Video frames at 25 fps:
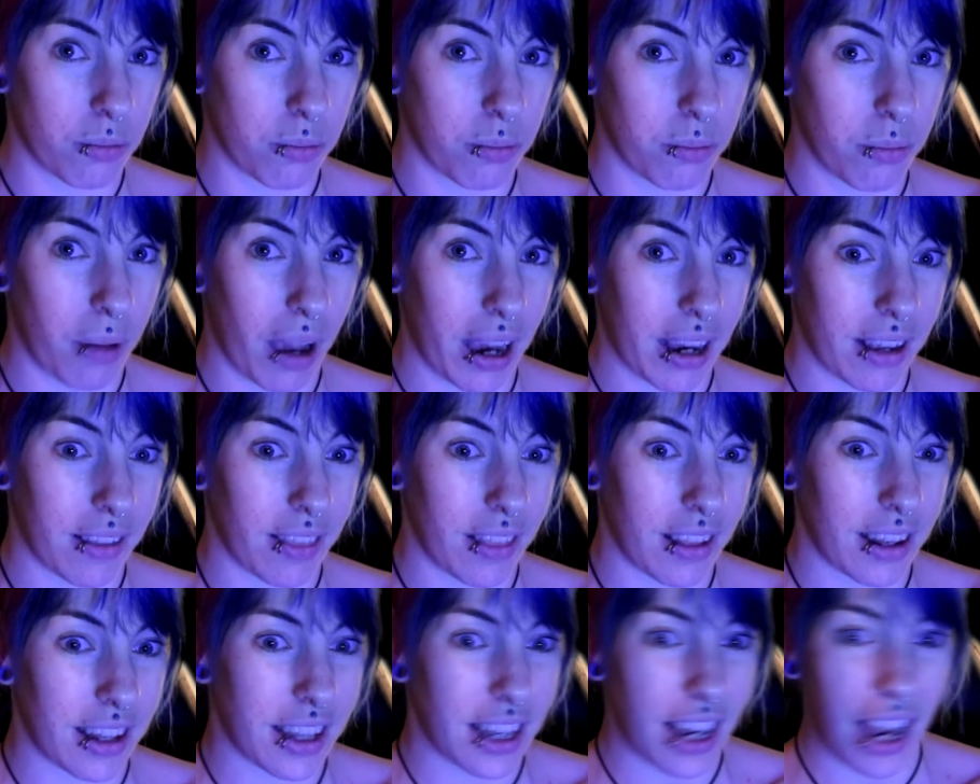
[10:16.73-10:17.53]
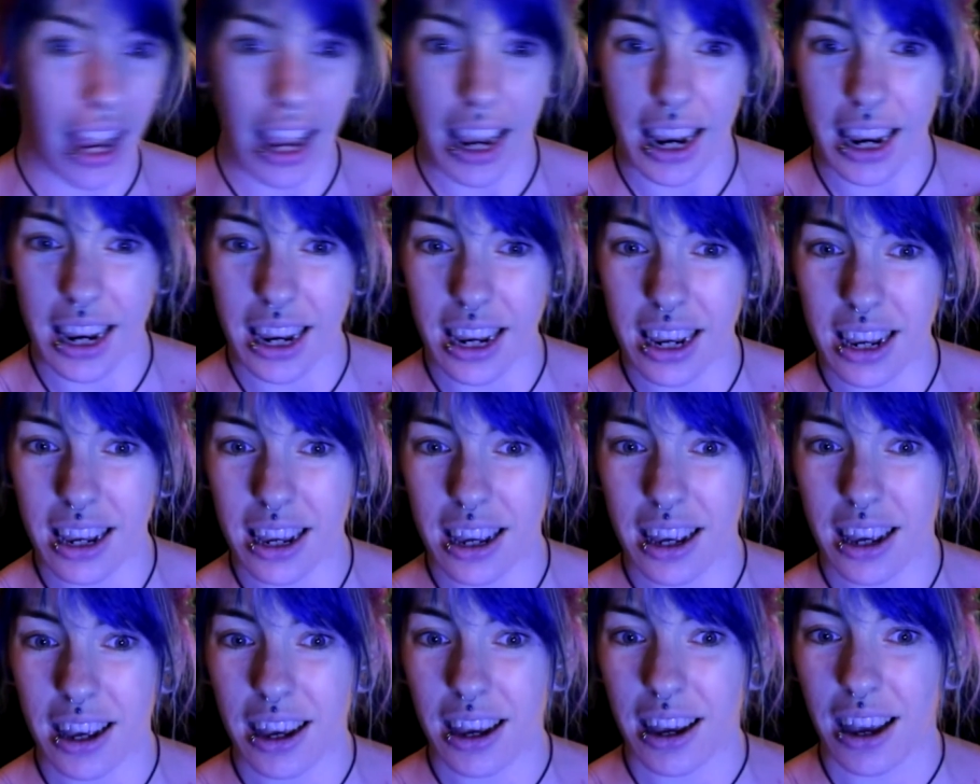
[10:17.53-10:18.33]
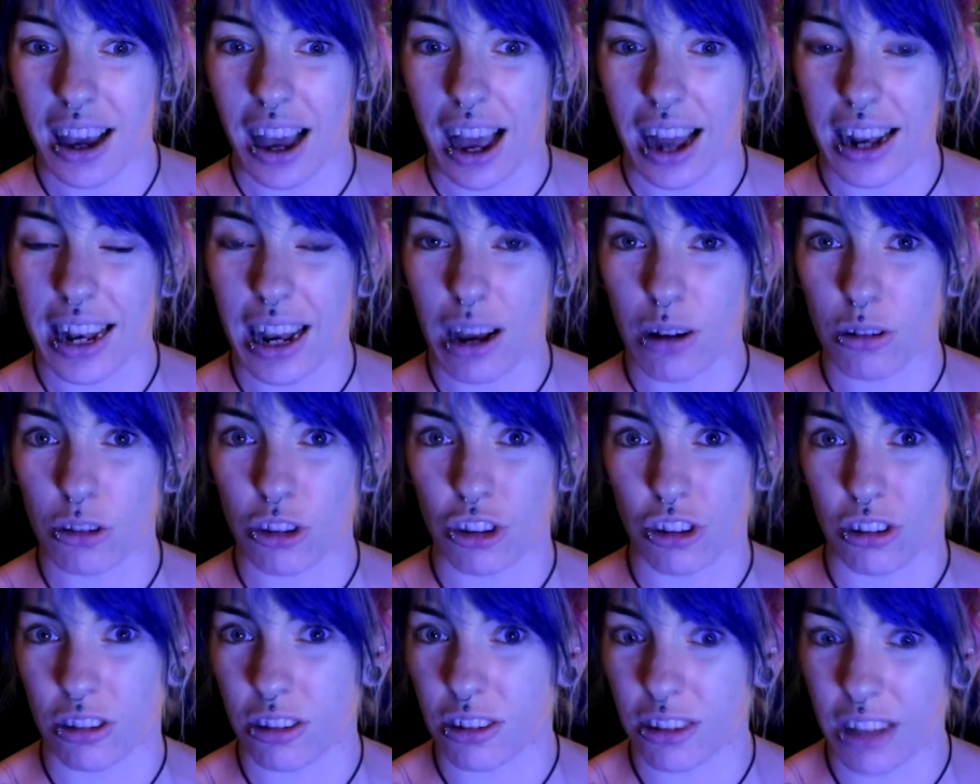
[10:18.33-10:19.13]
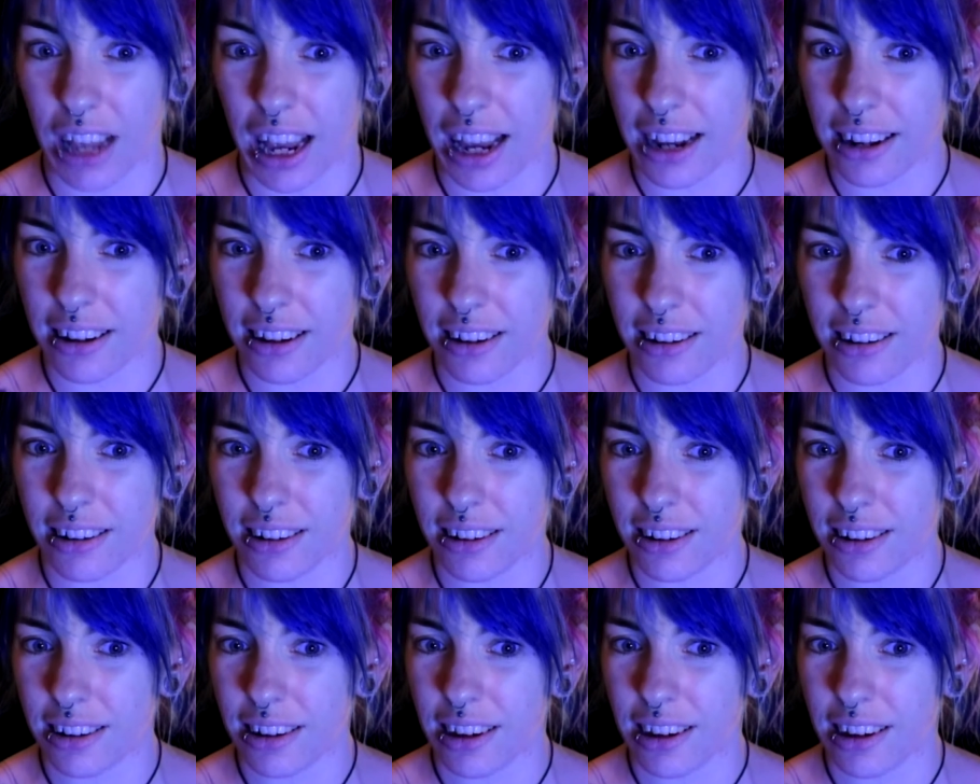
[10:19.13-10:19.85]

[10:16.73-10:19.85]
back in the day. And now it's just standard.